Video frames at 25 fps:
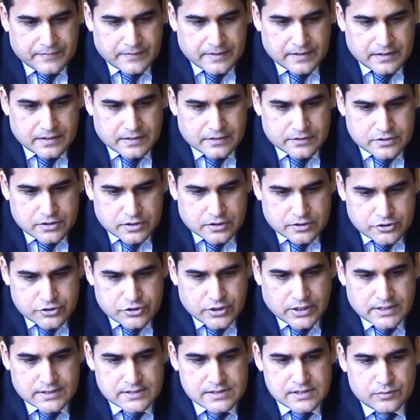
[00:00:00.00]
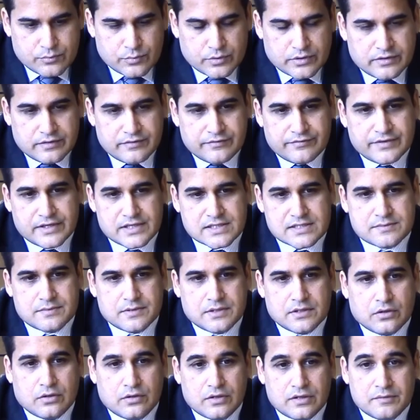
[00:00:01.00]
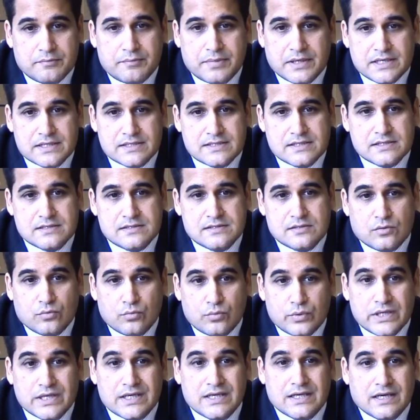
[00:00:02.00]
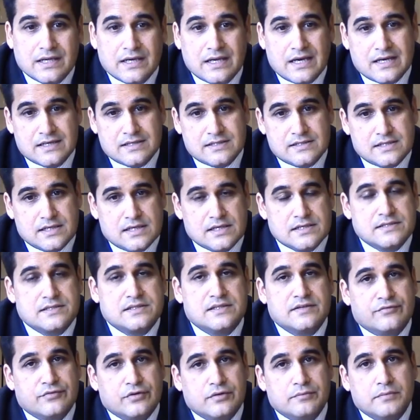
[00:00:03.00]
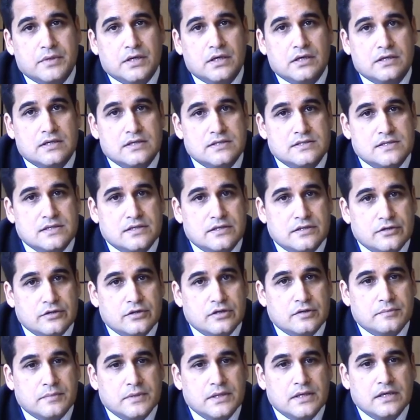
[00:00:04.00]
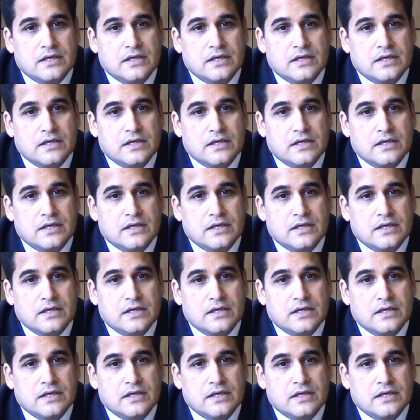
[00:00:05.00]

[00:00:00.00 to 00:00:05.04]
attract inward investment on the basis that we can access different markets in Europe